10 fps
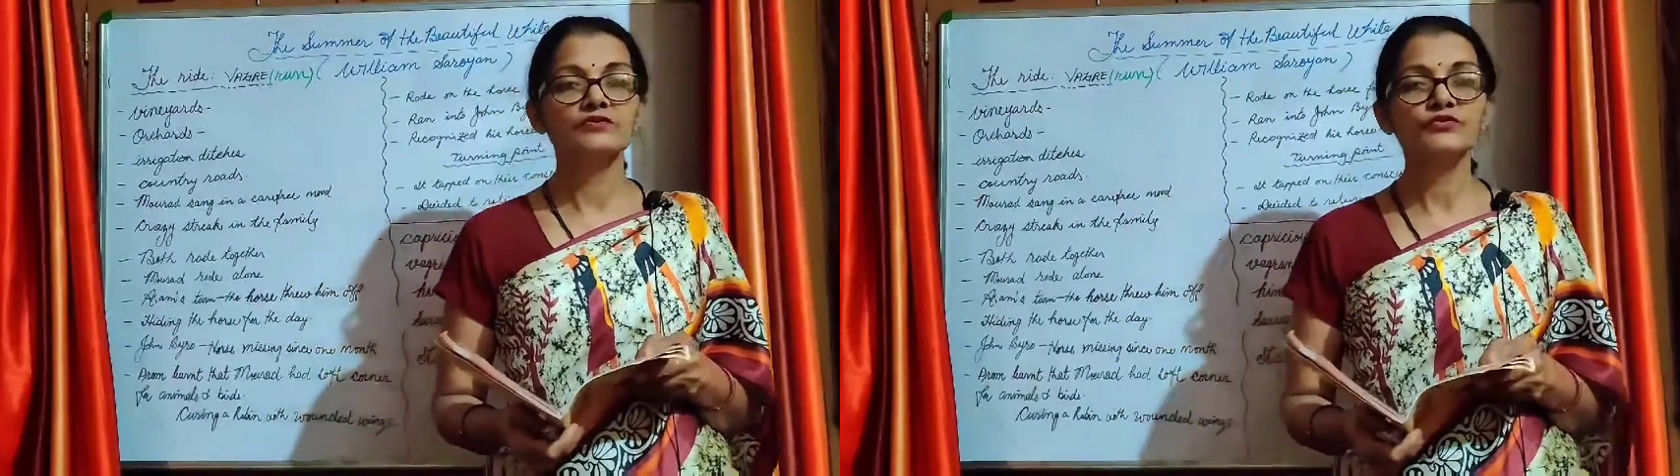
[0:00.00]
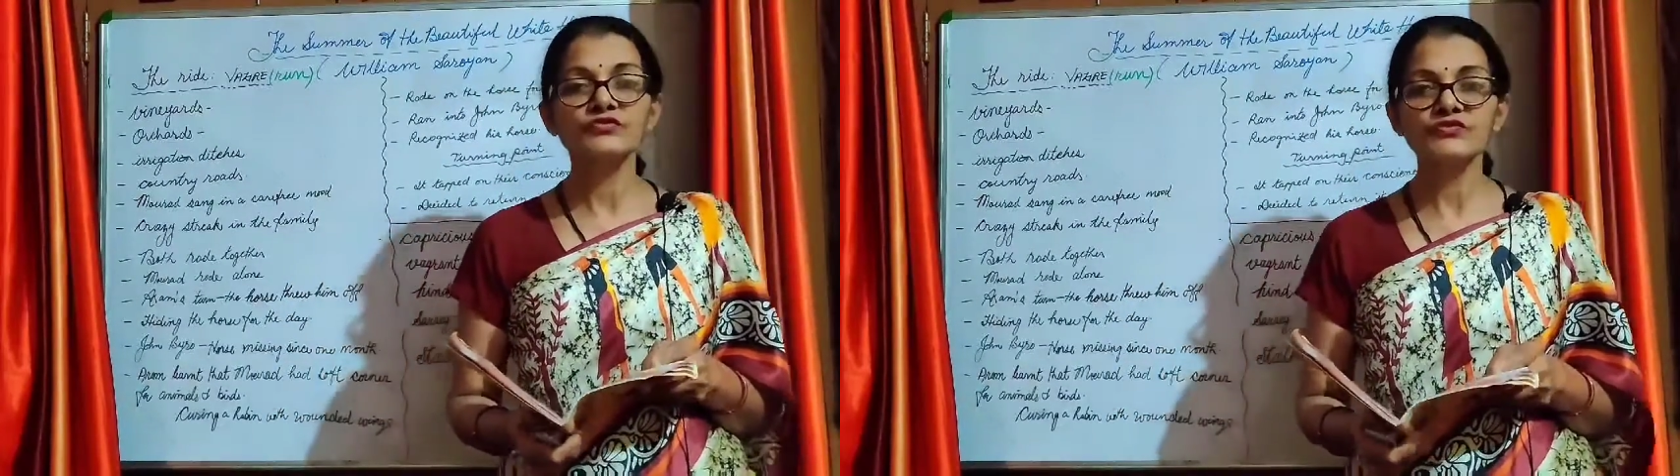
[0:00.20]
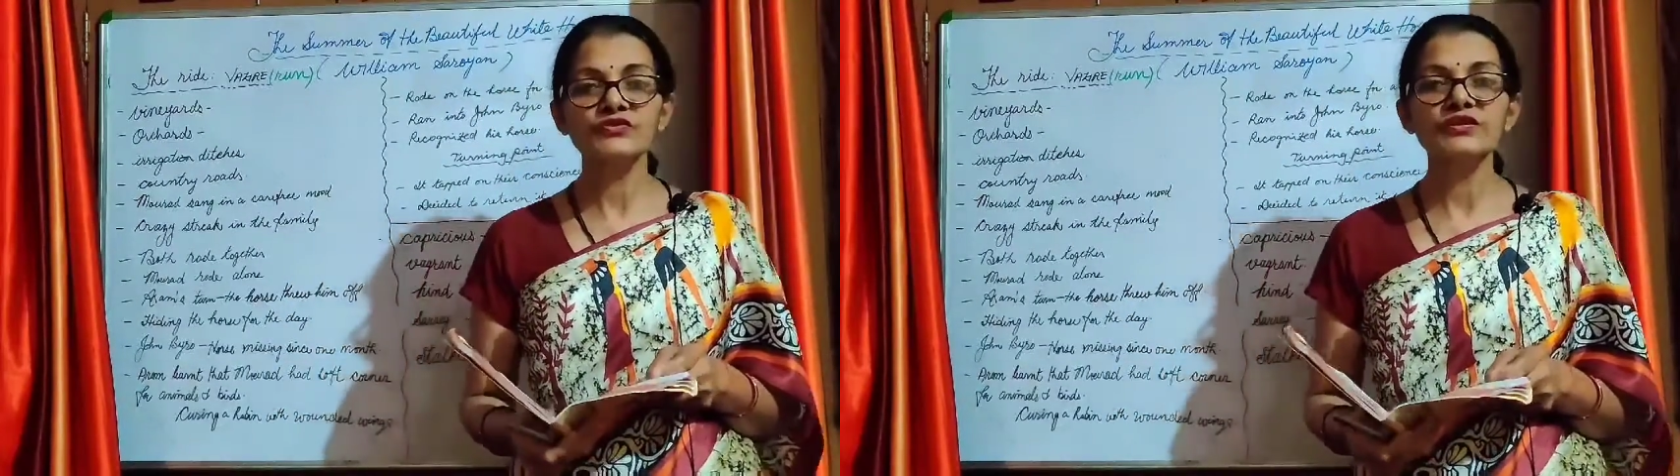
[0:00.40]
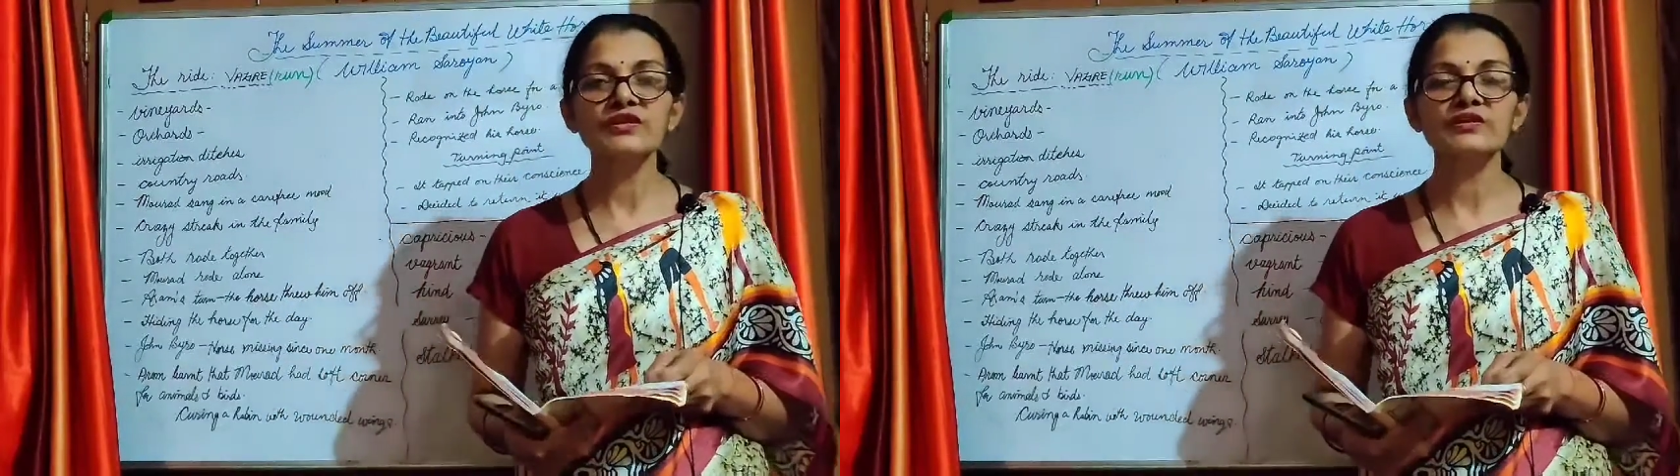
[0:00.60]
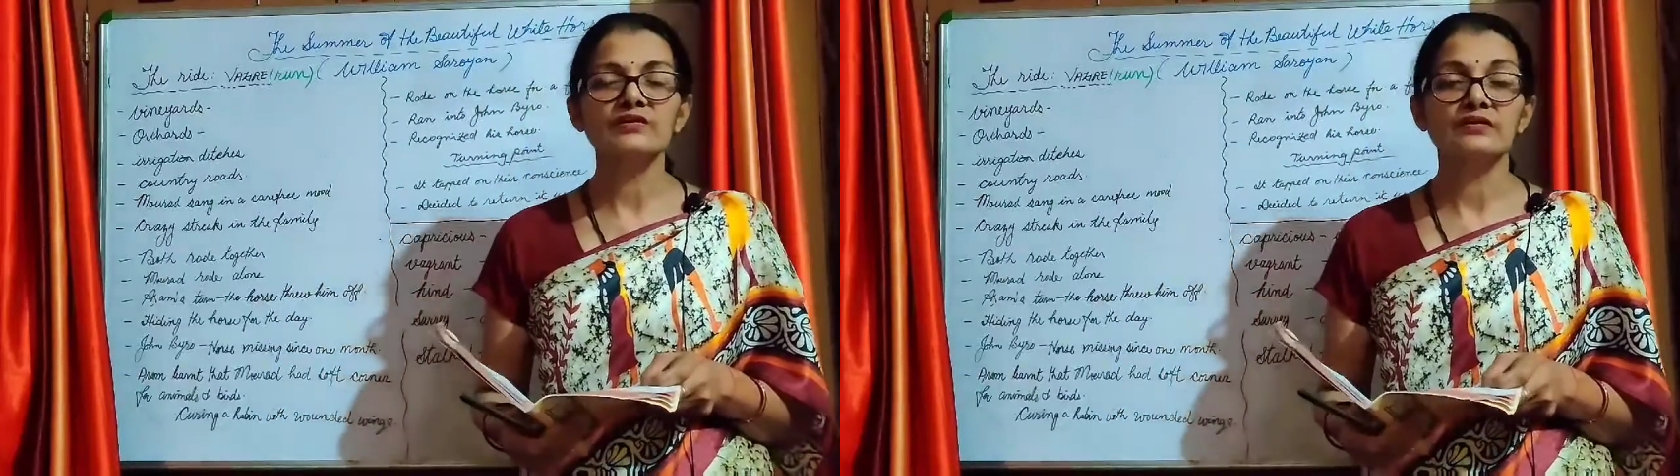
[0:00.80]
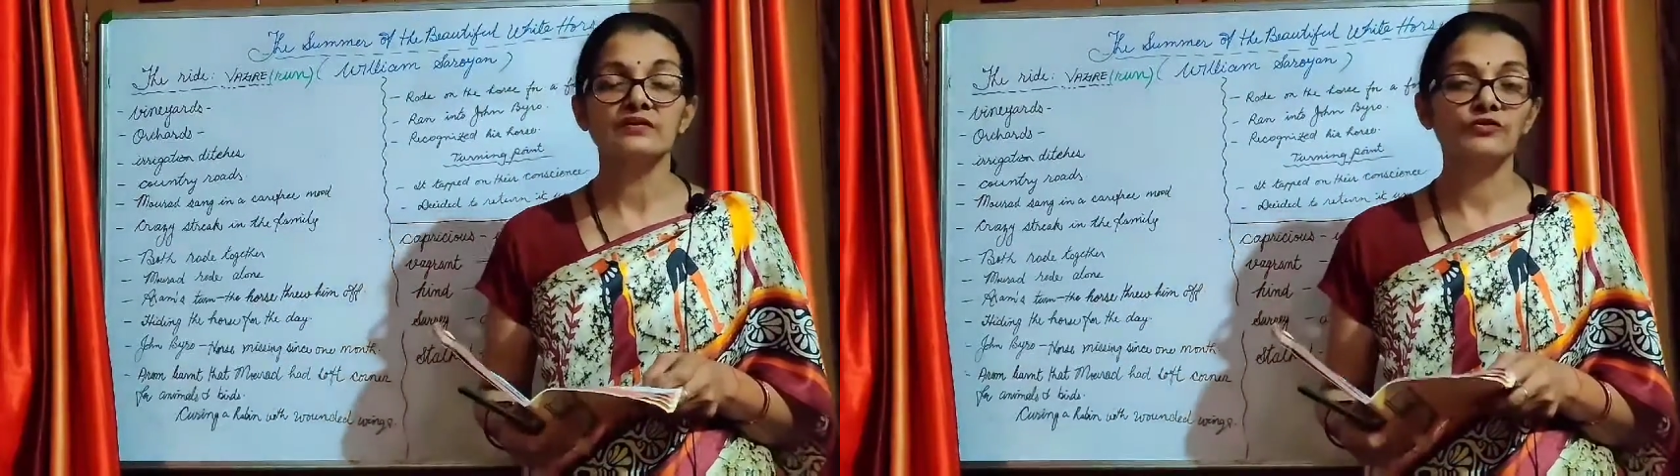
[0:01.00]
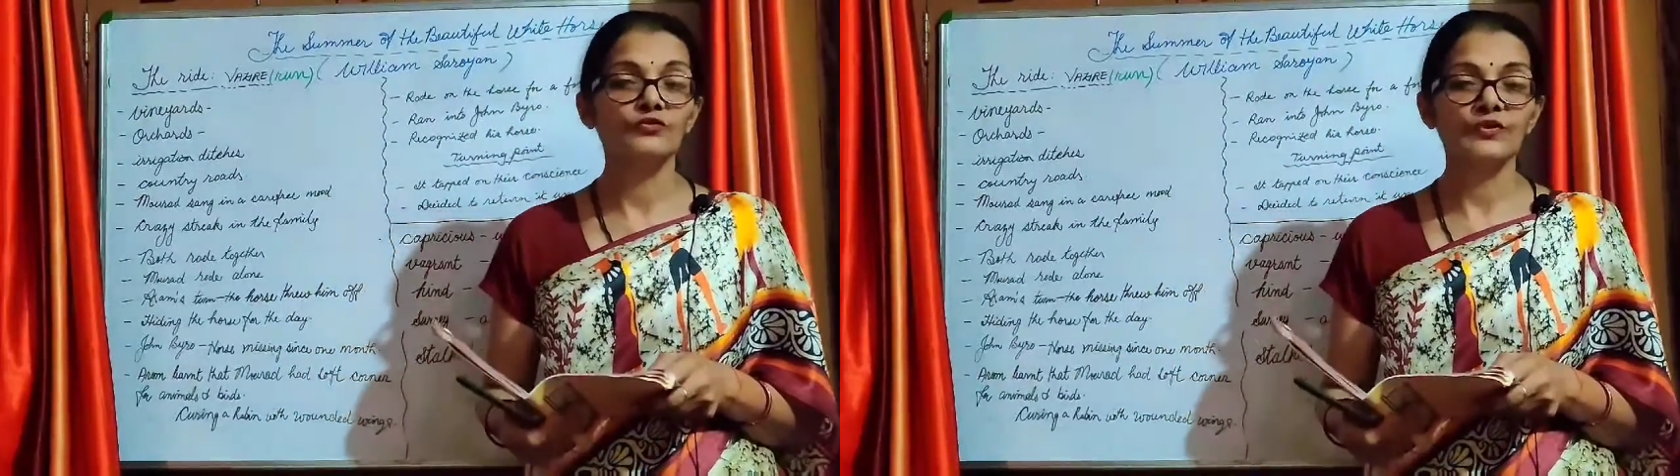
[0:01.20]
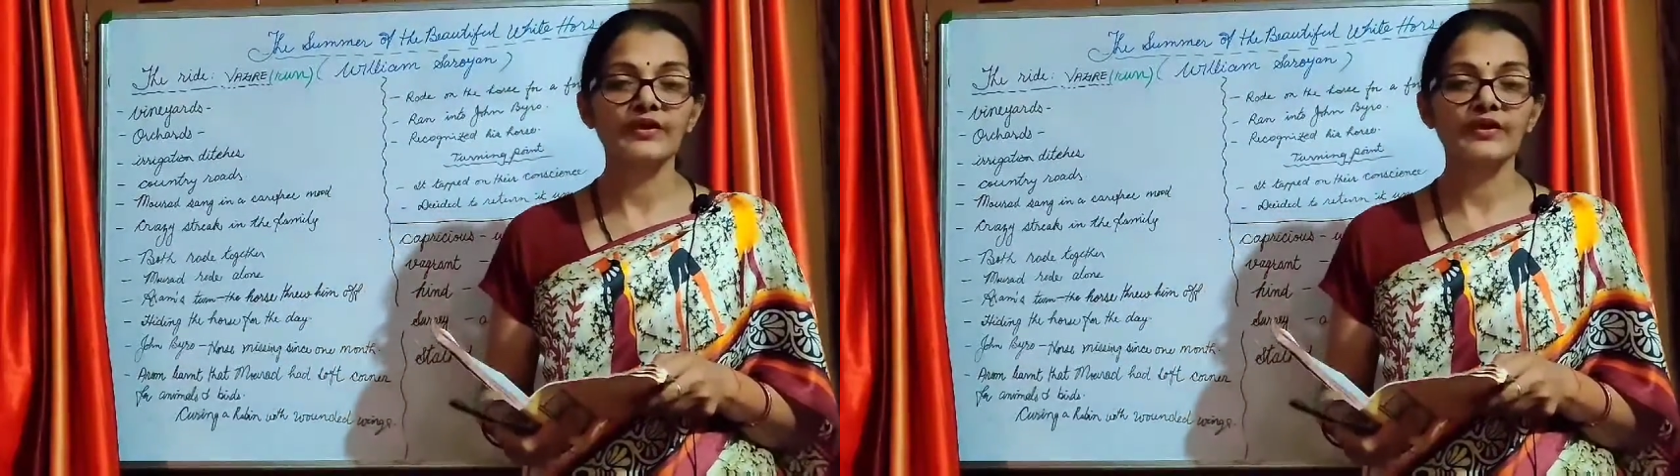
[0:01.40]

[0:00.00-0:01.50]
to see the